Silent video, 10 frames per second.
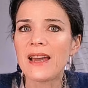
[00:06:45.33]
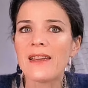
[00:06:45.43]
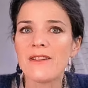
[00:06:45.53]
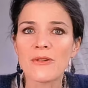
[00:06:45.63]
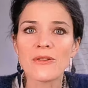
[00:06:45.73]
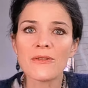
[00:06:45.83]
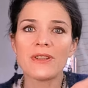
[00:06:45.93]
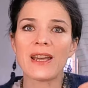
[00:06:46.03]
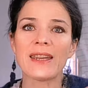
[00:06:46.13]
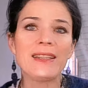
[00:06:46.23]
Or
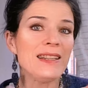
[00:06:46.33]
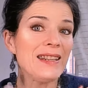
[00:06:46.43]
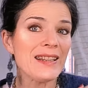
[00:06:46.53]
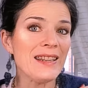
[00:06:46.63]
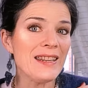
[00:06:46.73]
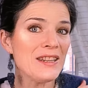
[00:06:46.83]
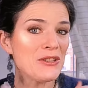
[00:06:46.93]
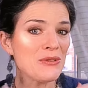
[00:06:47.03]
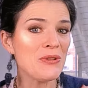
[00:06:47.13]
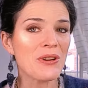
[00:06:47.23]
tightly clinging
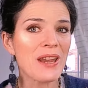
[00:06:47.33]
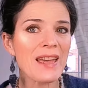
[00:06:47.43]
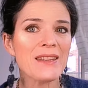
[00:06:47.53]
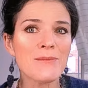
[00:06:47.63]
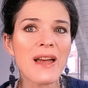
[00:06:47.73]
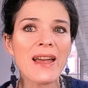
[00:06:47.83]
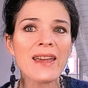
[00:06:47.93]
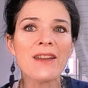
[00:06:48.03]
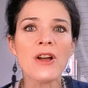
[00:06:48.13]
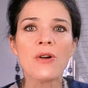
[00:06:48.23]
to your handbag?
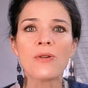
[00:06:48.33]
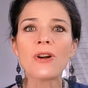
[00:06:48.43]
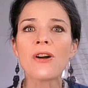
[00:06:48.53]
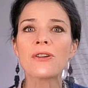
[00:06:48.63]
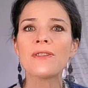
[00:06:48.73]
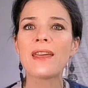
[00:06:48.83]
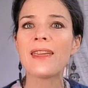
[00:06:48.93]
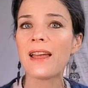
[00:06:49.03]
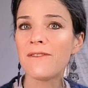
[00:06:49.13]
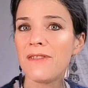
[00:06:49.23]
Or are they
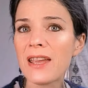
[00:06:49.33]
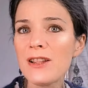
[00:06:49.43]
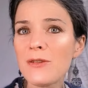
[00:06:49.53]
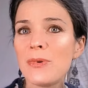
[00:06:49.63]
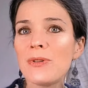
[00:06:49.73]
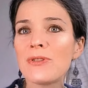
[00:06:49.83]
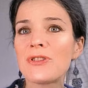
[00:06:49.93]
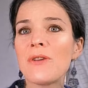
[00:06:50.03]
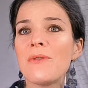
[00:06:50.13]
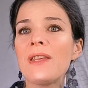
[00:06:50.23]
available,
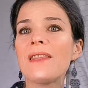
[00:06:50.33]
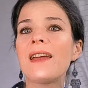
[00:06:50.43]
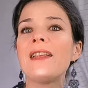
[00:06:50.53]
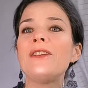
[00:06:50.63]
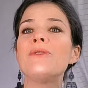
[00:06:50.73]
showing that you